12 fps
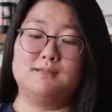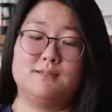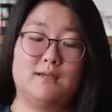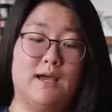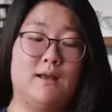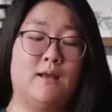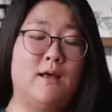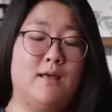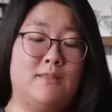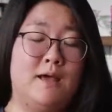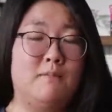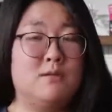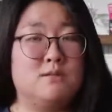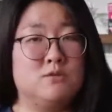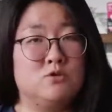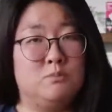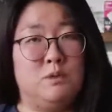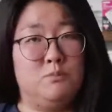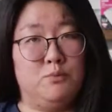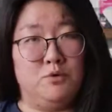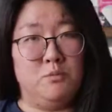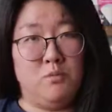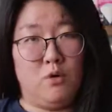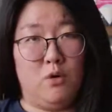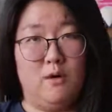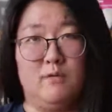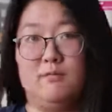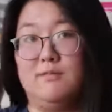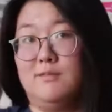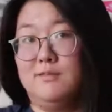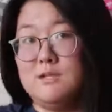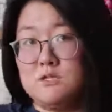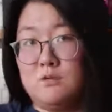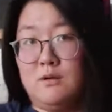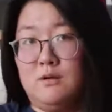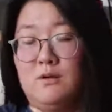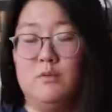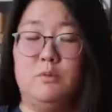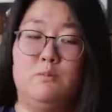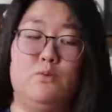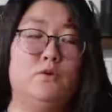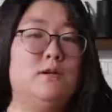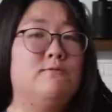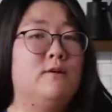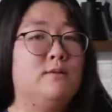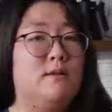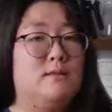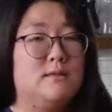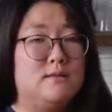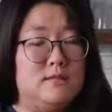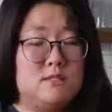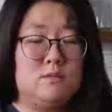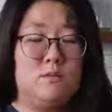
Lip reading: again, that means this will be brewed more than this one, be brewed differently than this